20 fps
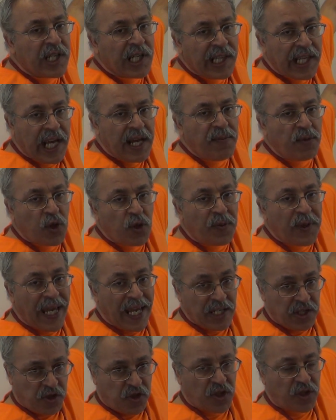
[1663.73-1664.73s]
claim to be
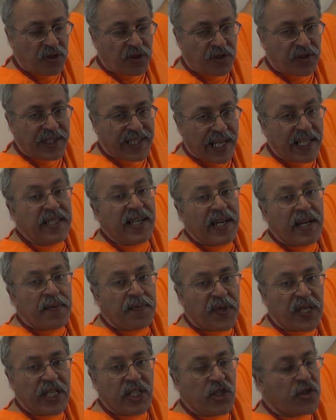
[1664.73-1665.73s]
asserted that
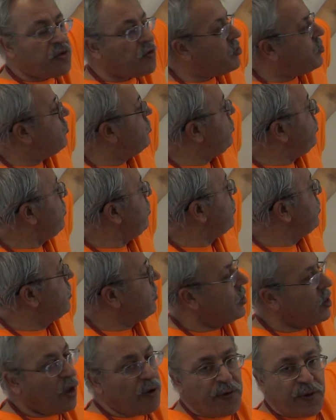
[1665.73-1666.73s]
P is true.
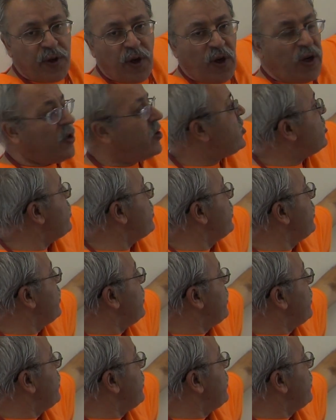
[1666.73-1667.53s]
Of course,